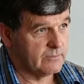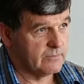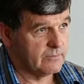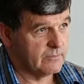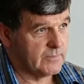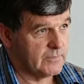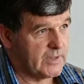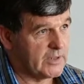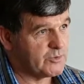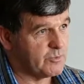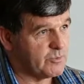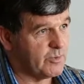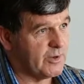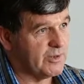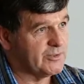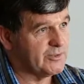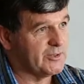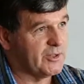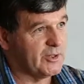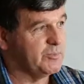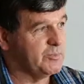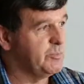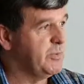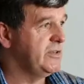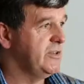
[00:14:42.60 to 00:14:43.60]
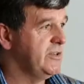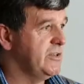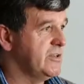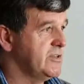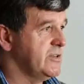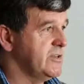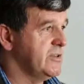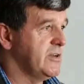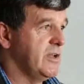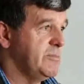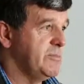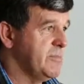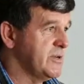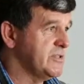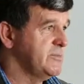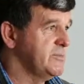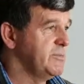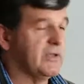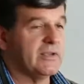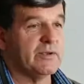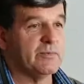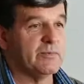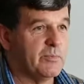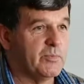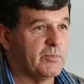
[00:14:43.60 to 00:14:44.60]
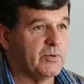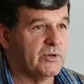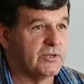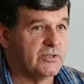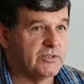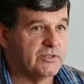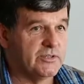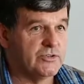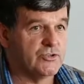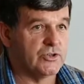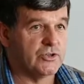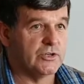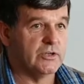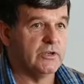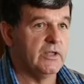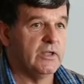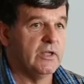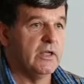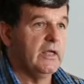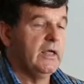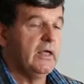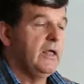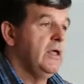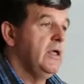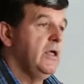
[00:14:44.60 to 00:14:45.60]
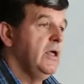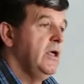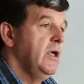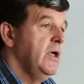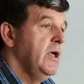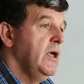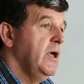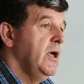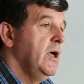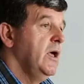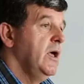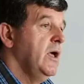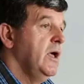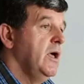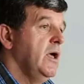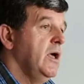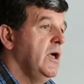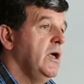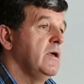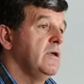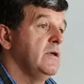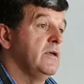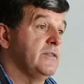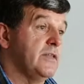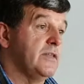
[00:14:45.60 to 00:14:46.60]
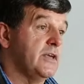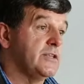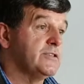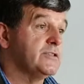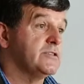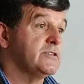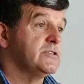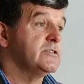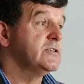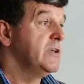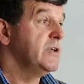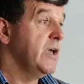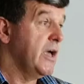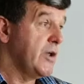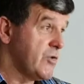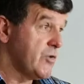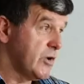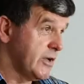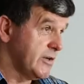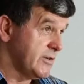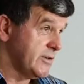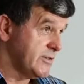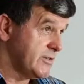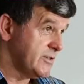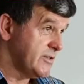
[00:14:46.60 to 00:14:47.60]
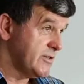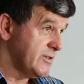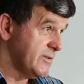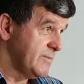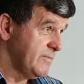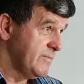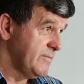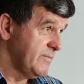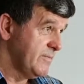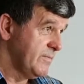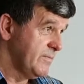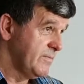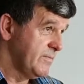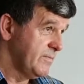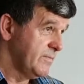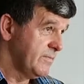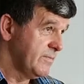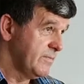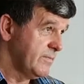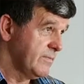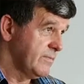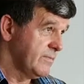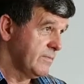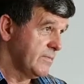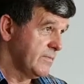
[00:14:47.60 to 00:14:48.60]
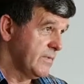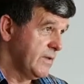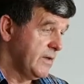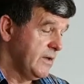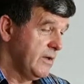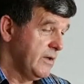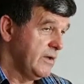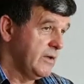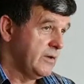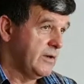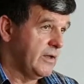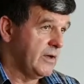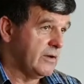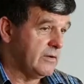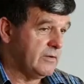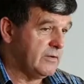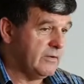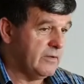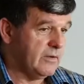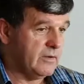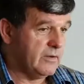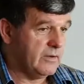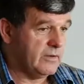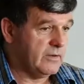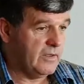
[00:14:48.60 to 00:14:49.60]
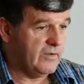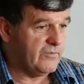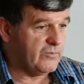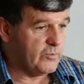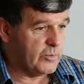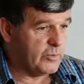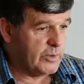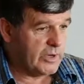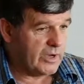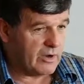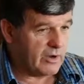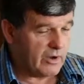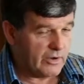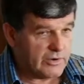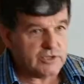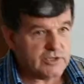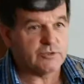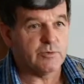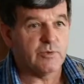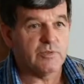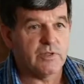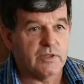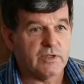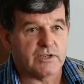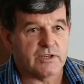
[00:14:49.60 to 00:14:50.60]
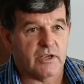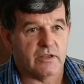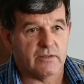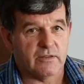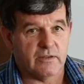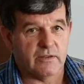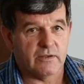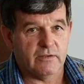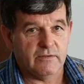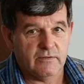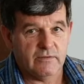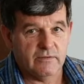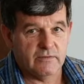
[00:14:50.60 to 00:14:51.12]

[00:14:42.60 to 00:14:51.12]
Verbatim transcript: That's why I told Pete yesterday he mustn't become a politician. And that's arrogance. Now, if we are honest with each other,